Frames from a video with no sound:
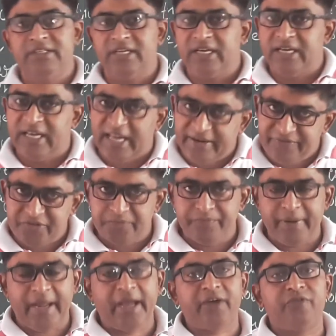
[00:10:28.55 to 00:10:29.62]
they left
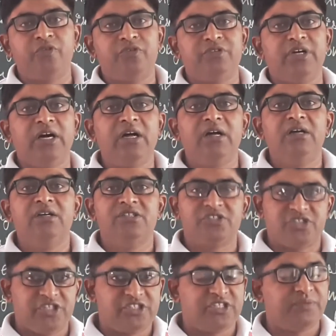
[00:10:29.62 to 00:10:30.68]
back for the
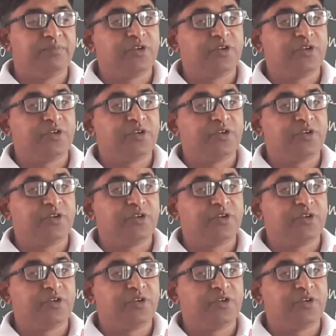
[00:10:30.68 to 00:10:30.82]
station,